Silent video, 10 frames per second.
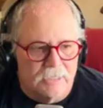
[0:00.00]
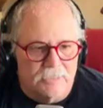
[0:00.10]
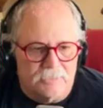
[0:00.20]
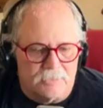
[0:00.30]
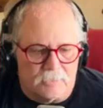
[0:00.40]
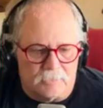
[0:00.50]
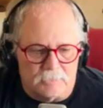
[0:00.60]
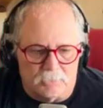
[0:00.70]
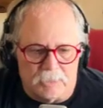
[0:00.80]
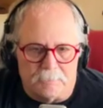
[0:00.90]
So
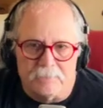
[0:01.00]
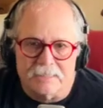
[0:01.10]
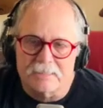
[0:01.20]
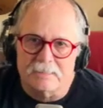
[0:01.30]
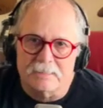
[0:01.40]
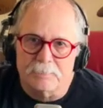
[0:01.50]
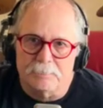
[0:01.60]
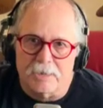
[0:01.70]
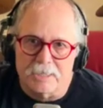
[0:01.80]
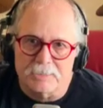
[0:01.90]
really pleasantly
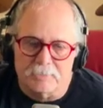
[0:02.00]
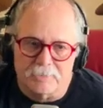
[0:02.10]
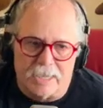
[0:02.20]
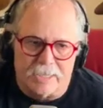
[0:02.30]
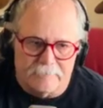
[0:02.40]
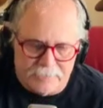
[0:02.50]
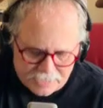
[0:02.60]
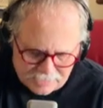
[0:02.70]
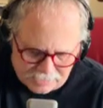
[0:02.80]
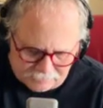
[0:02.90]
surprised with that.
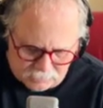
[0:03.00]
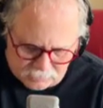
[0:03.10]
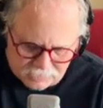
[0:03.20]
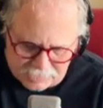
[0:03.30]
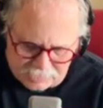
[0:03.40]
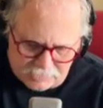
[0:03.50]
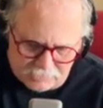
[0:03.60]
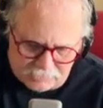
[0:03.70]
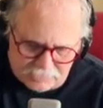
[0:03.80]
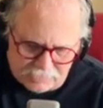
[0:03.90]
And of course I
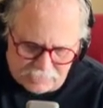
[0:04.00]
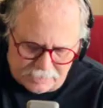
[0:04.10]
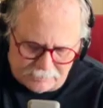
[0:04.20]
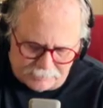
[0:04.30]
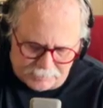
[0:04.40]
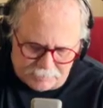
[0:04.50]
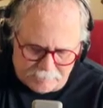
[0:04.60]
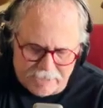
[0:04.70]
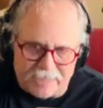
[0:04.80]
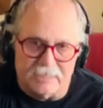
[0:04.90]
used the
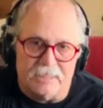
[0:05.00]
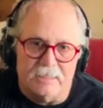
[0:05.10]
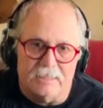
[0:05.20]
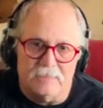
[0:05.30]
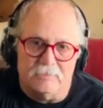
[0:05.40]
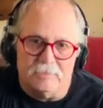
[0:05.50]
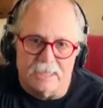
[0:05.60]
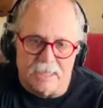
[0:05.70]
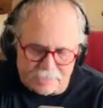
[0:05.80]
3-band EQ to kind of